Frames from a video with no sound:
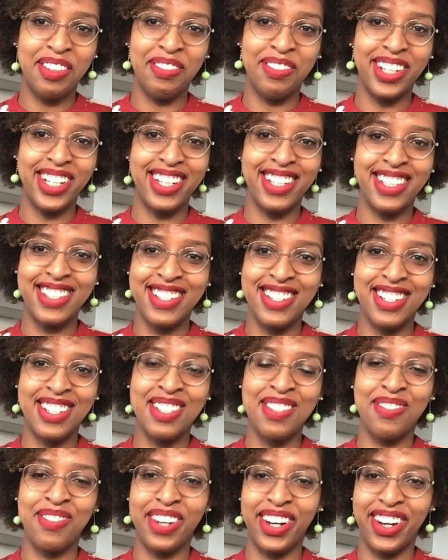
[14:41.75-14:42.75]
But it's
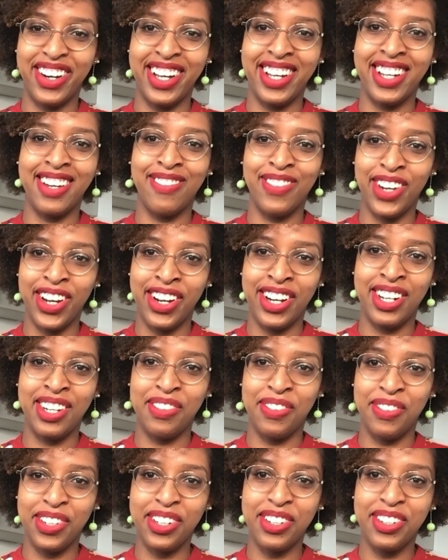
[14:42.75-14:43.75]
just very, very
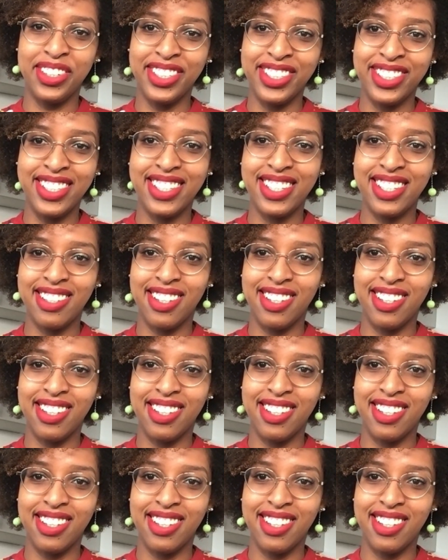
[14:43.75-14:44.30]
difficult.